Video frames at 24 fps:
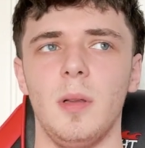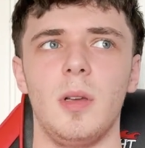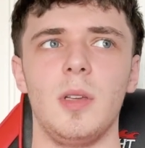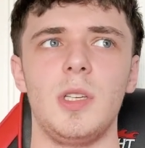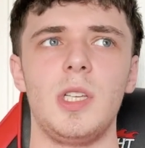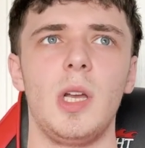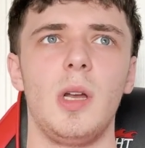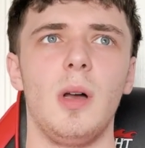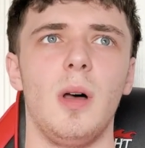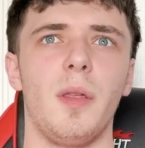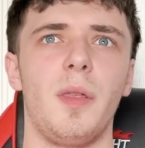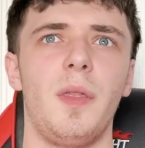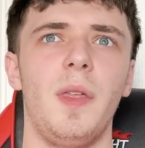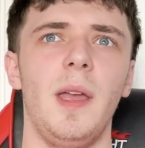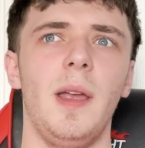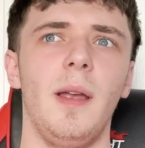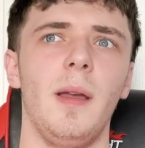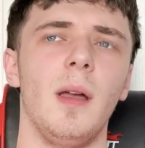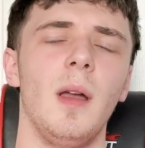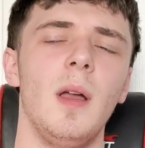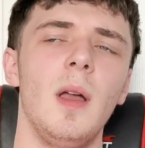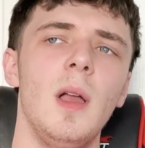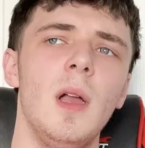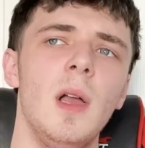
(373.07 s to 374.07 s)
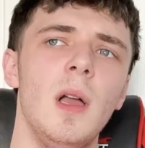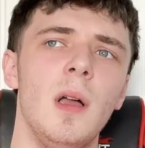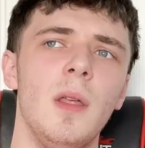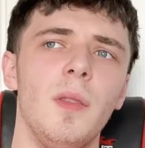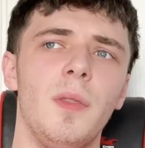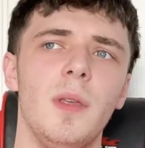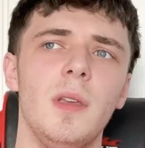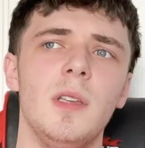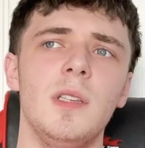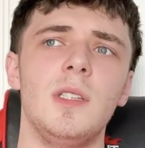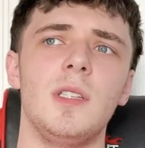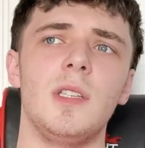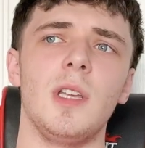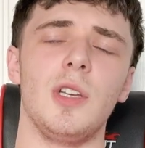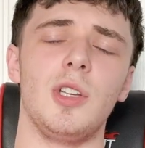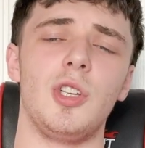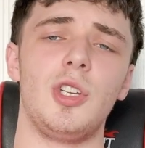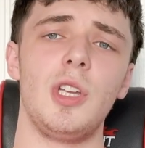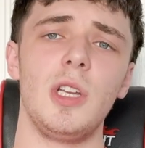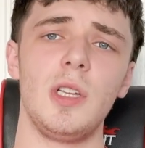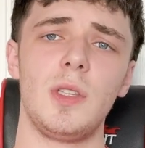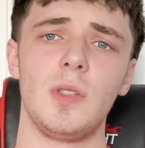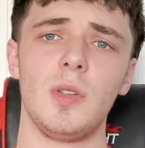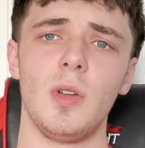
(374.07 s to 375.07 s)
Because you got to think, there's a
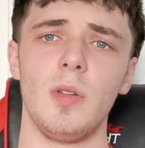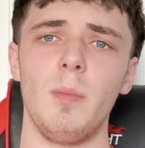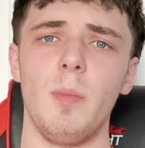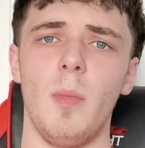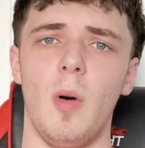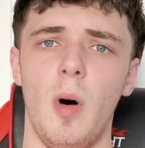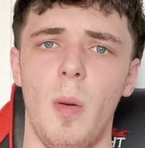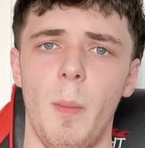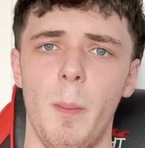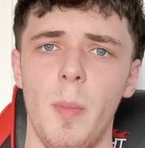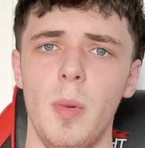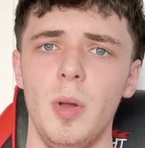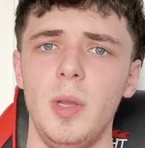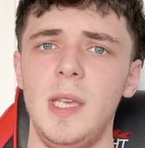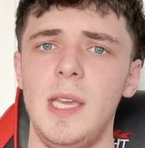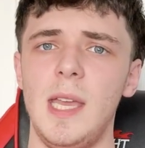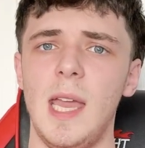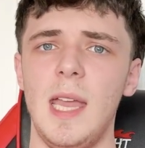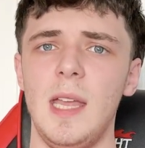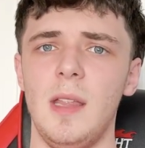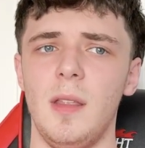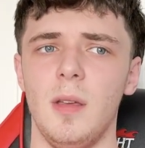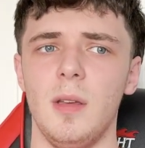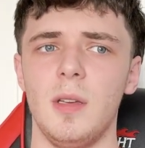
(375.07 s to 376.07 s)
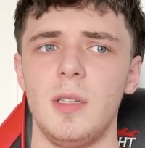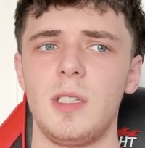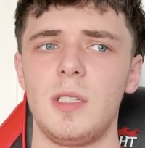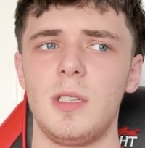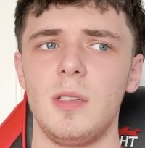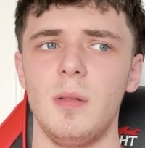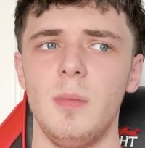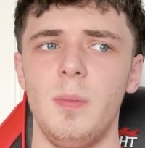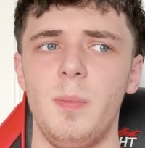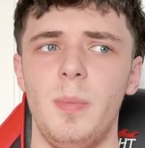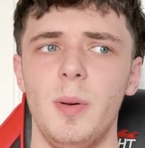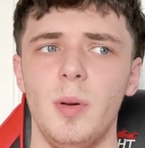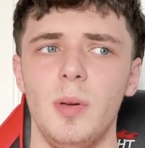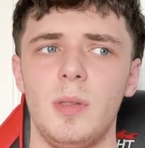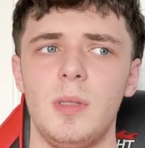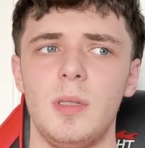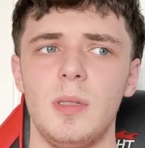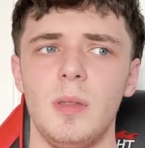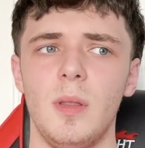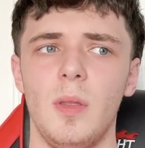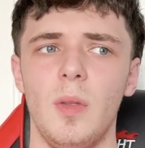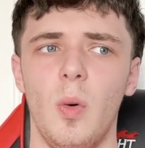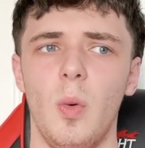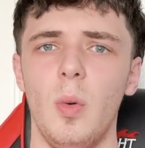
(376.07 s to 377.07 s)
shit ton more money in it, but
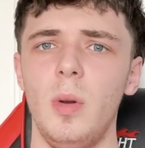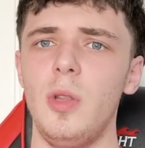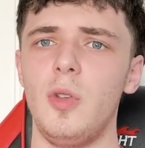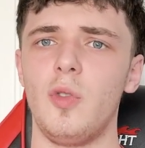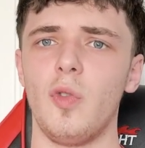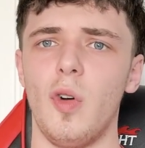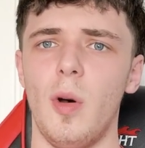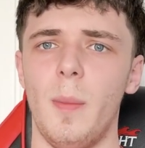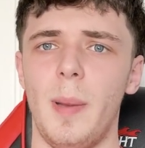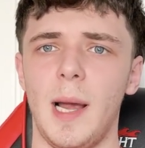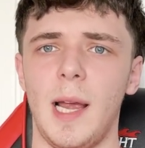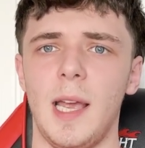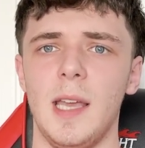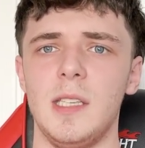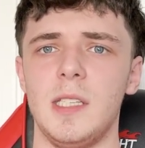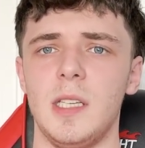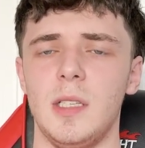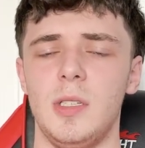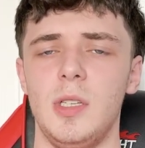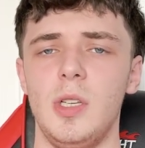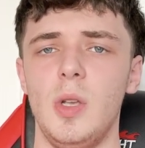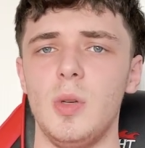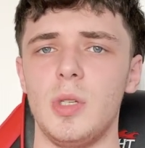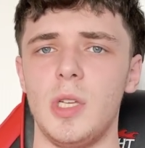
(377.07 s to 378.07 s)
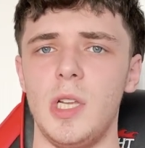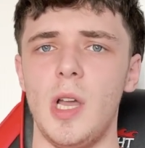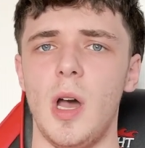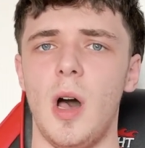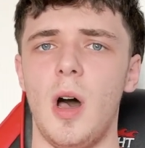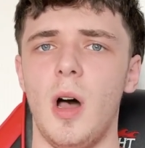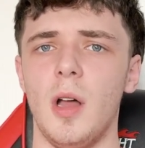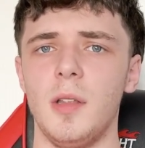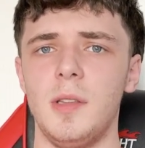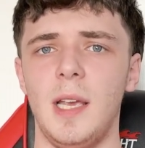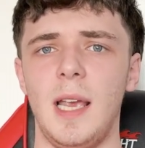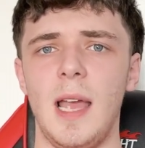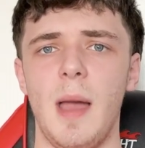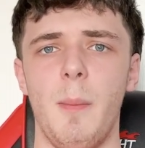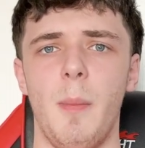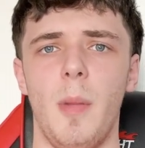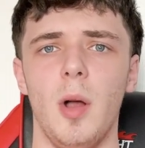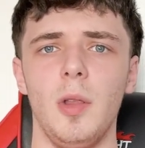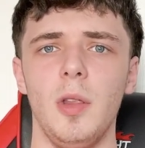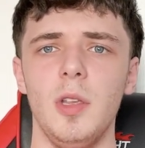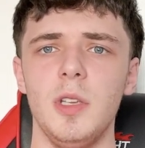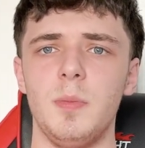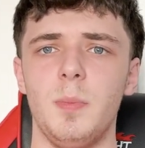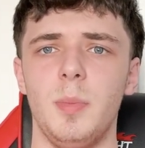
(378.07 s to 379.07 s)
the only drawback is it's usually hard to get
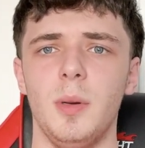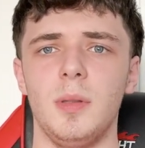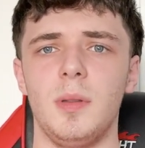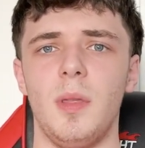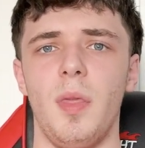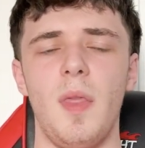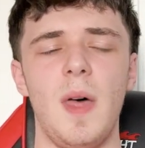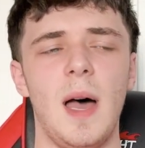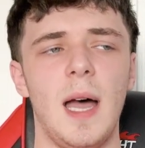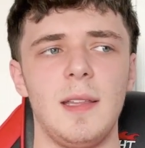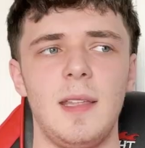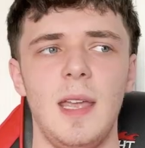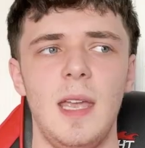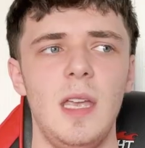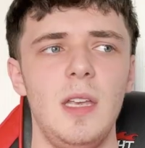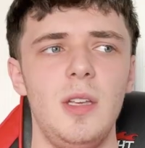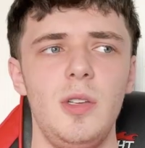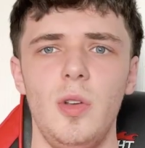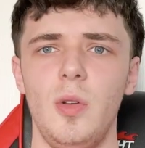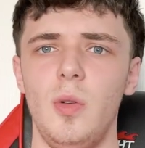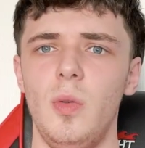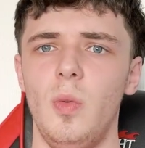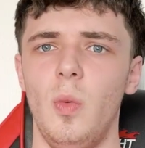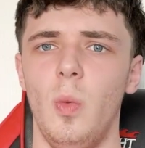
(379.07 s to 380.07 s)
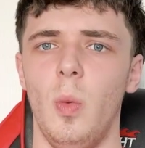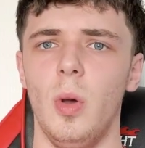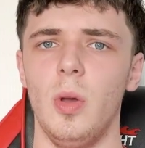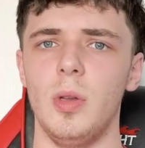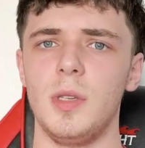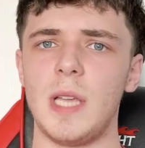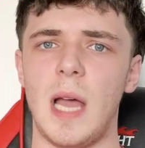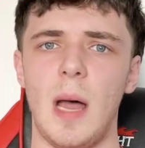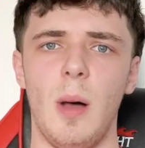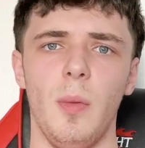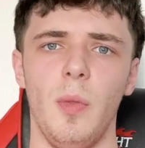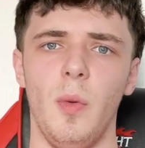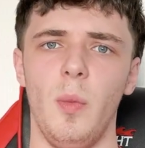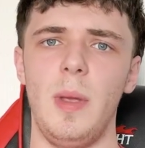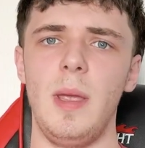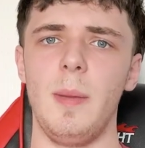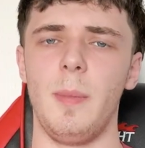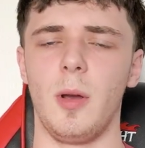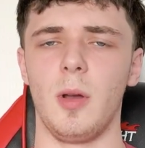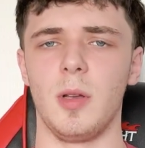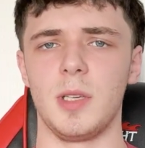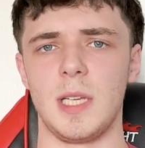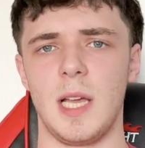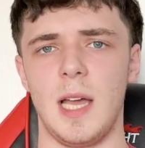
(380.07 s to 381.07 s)
models. But that issue was out the way
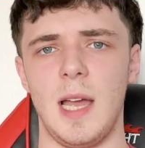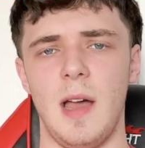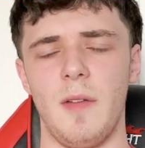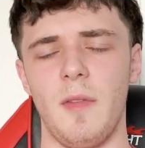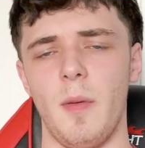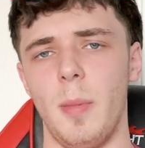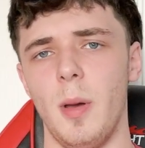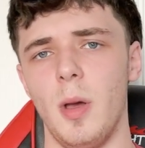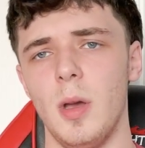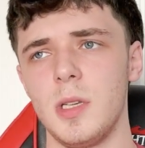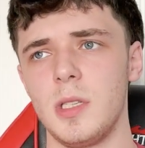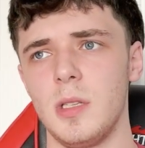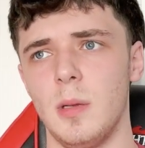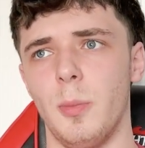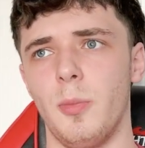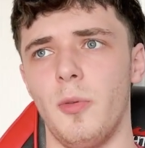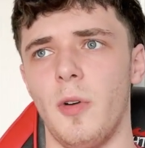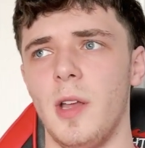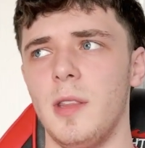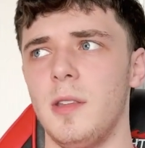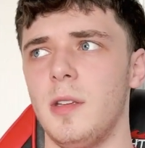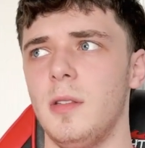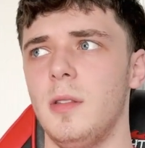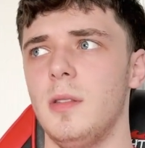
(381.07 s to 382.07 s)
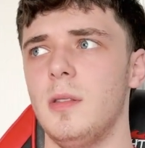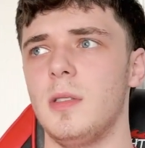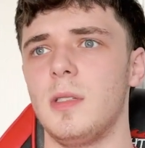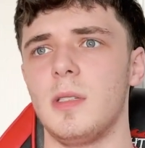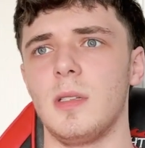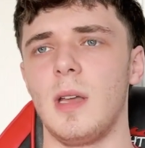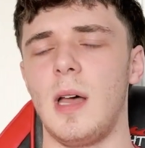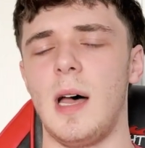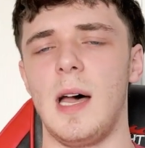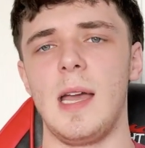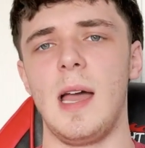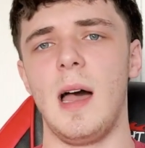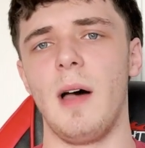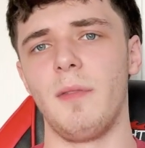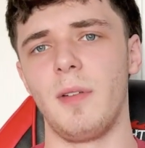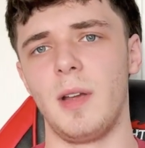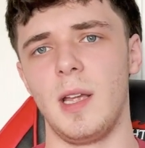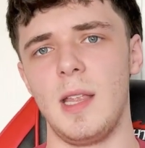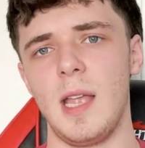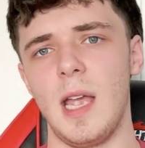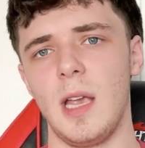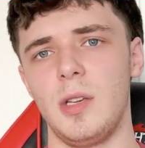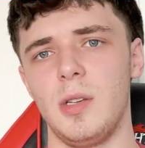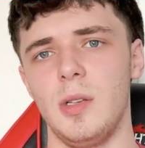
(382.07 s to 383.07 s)
because I have a personal brand and I have
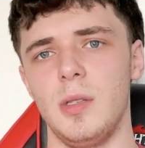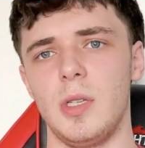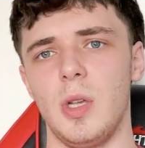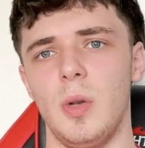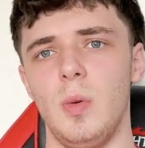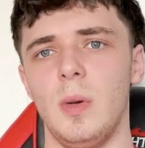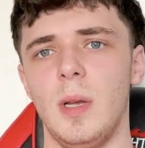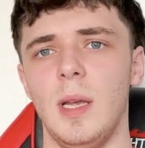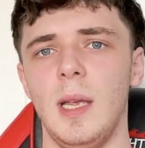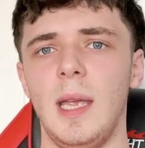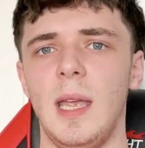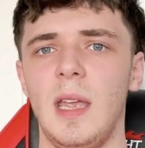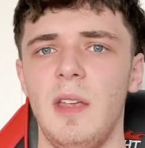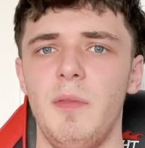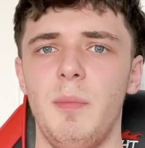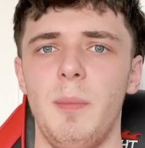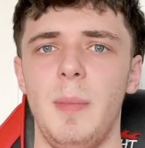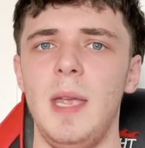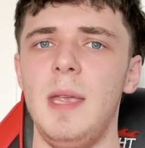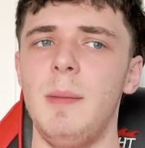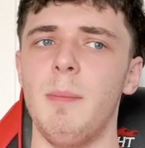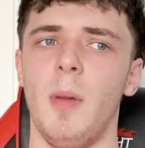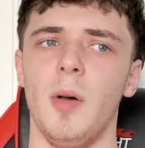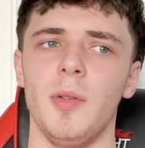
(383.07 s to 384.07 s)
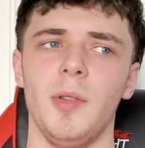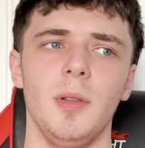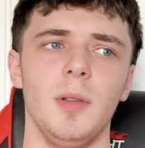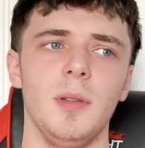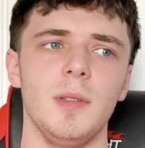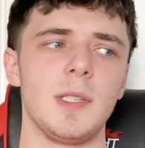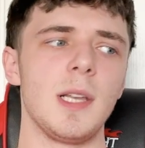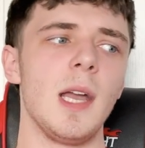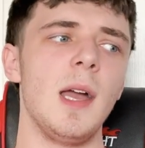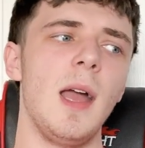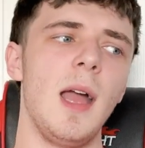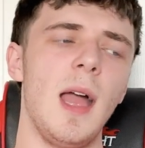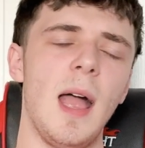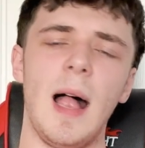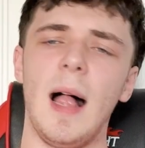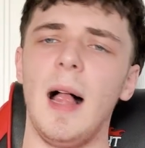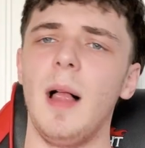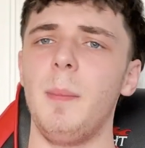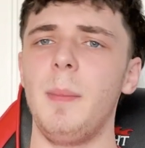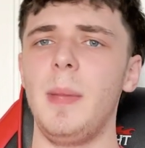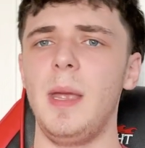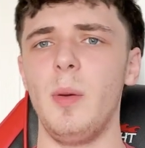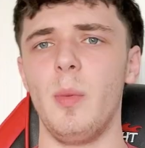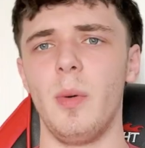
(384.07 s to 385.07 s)
connections who can give me models,
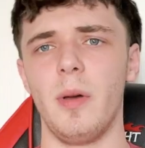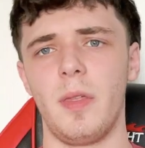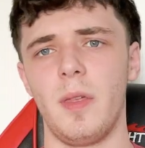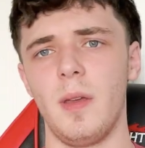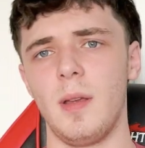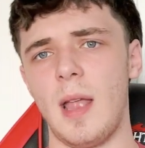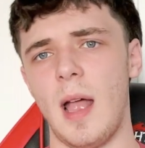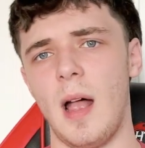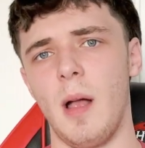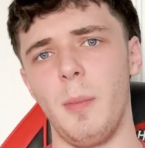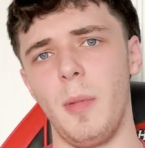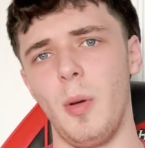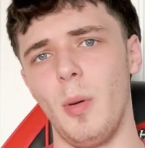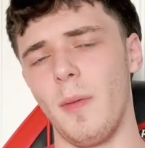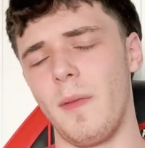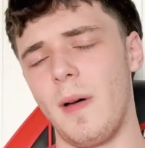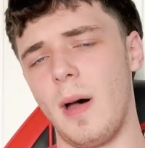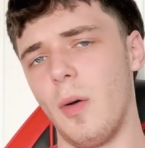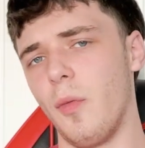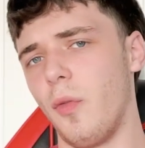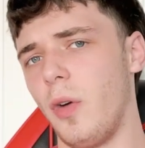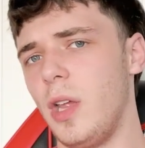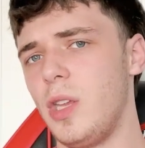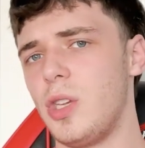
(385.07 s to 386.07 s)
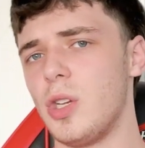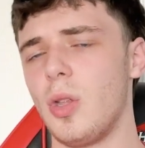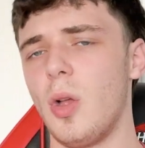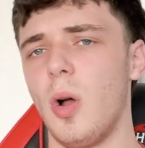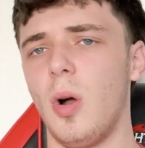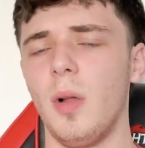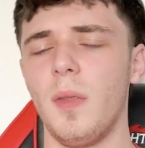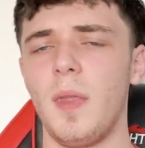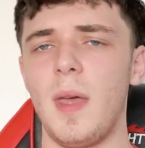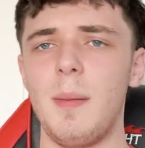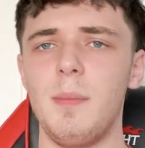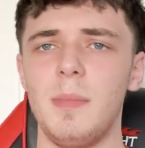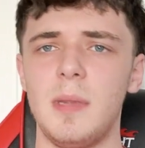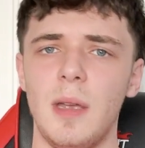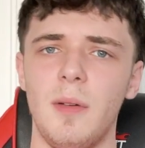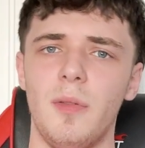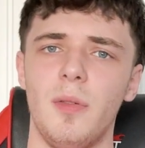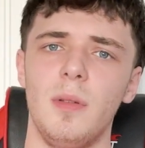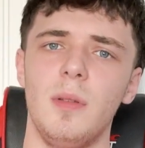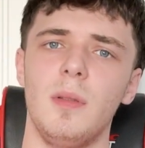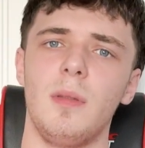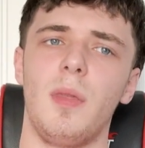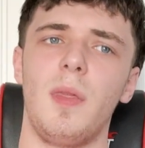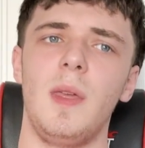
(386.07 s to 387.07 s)
help me with it, help me with outreach and all them
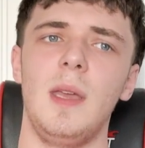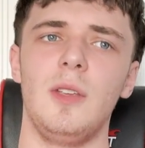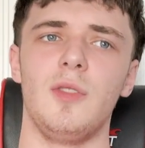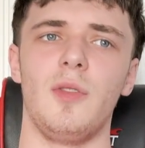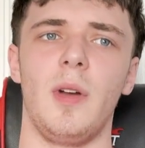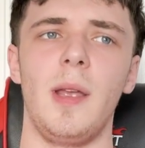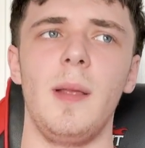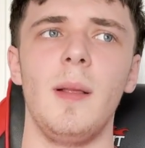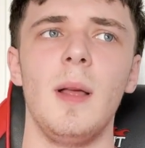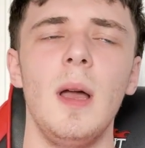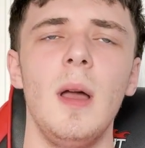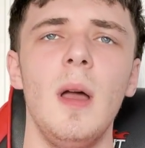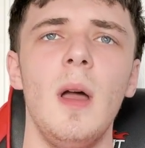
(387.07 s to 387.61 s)
different things, right?